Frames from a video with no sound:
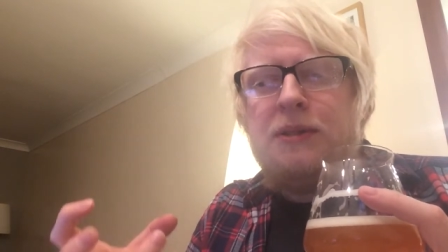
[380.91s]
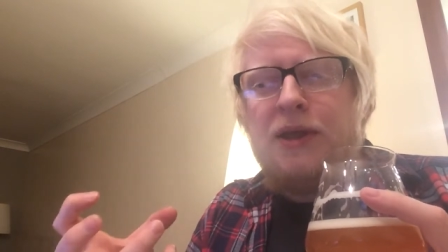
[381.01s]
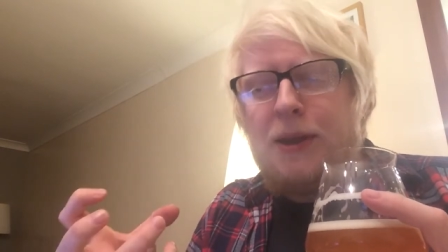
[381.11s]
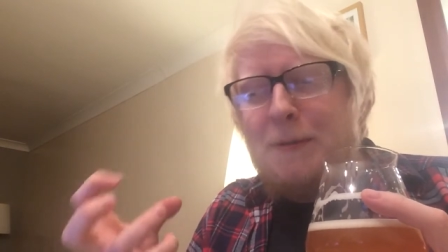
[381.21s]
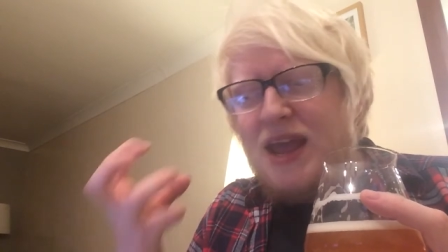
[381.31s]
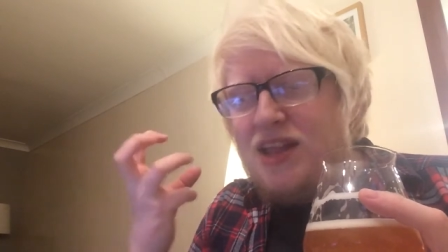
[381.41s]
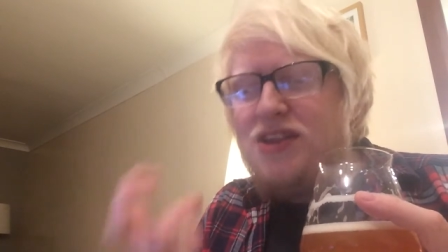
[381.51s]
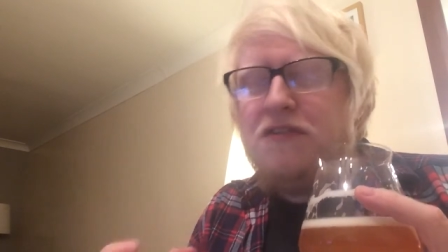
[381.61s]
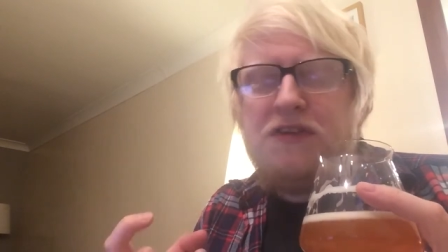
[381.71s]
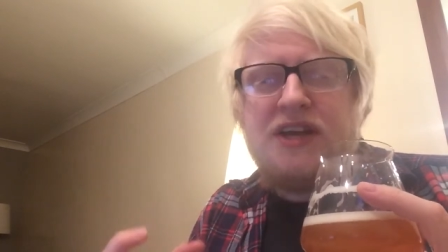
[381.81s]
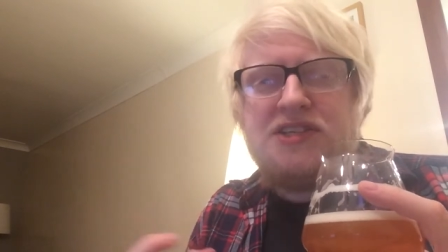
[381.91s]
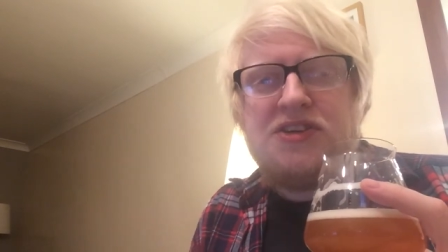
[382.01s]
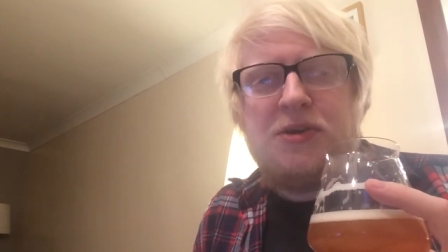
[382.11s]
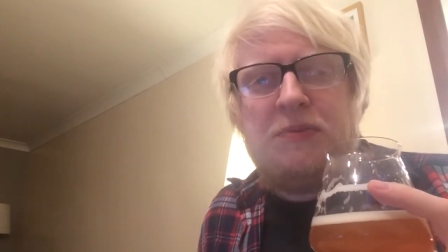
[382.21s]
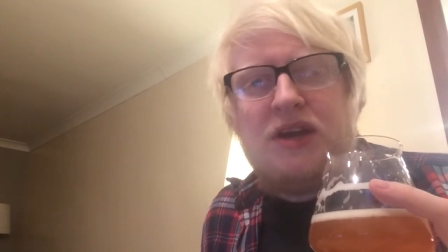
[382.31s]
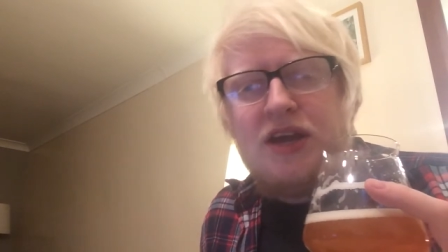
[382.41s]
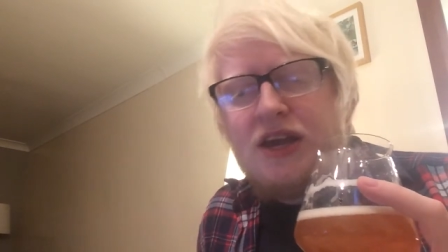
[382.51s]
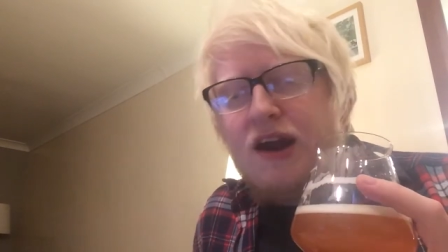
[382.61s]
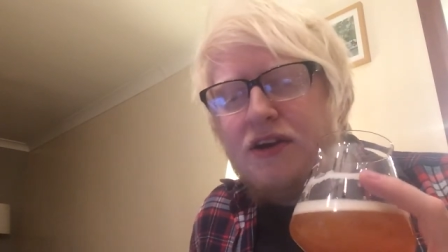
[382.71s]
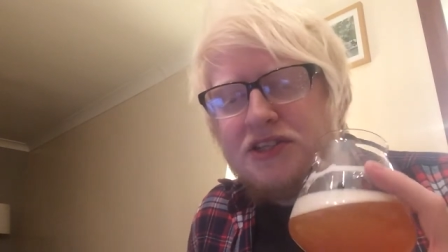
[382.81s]
like, in-your-face IPA
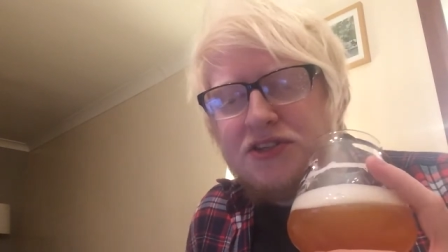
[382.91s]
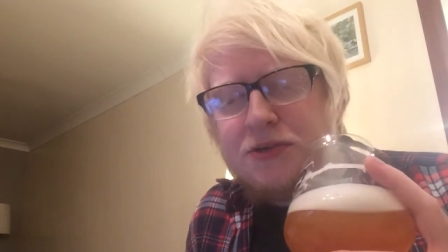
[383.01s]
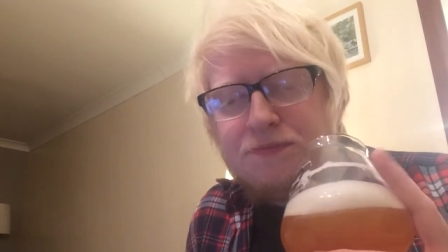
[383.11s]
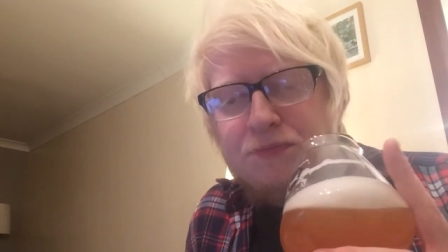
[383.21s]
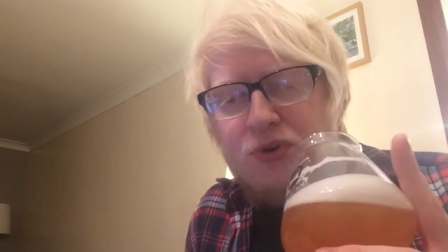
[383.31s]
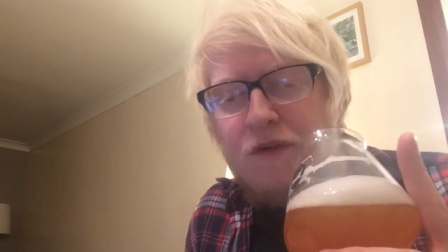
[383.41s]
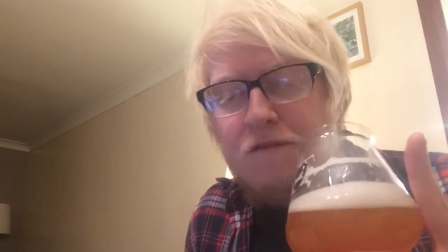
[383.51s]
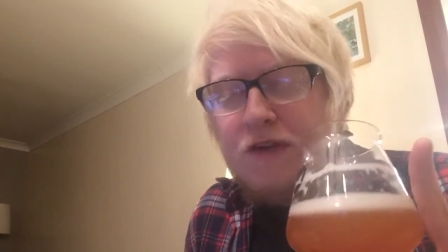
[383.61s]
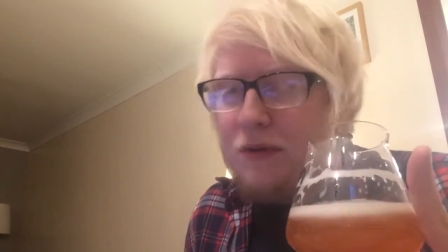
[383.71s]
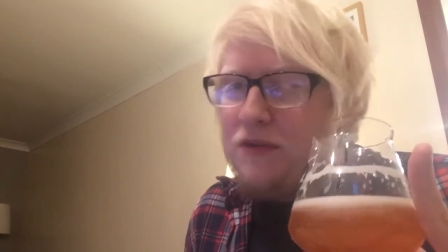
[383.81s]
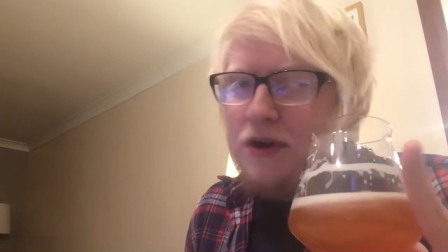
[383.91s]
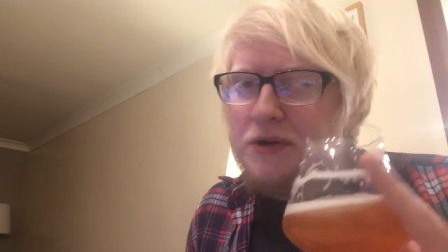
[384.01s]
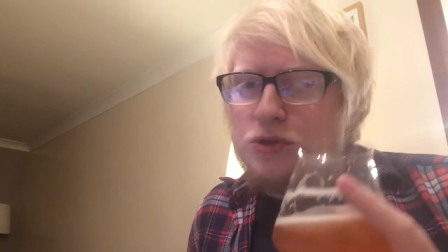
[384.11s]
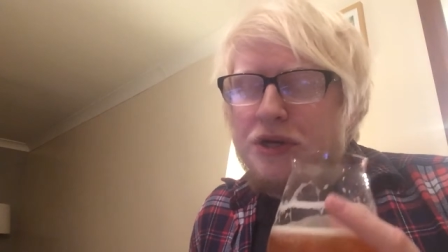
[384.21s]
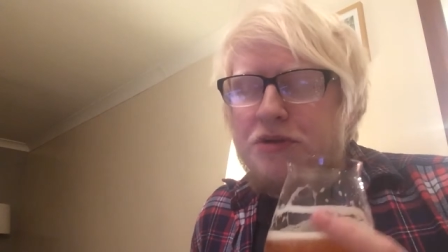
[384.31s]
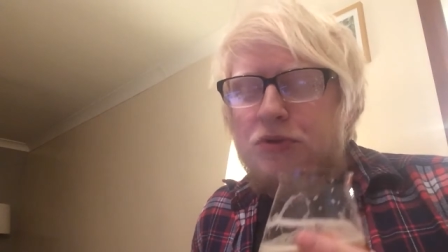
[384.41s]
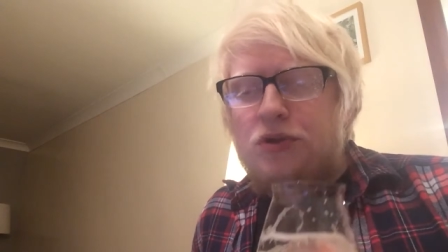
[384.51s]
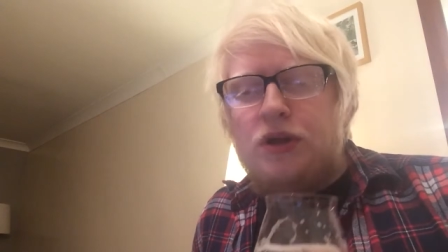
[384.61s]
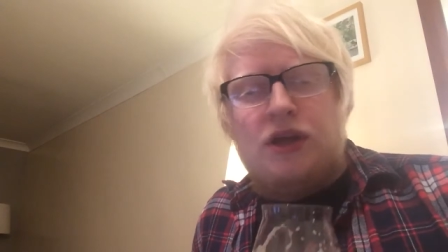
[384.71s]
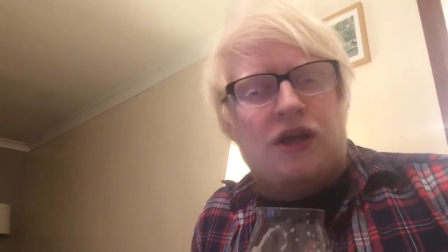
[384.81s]
character, but very, very drinkable.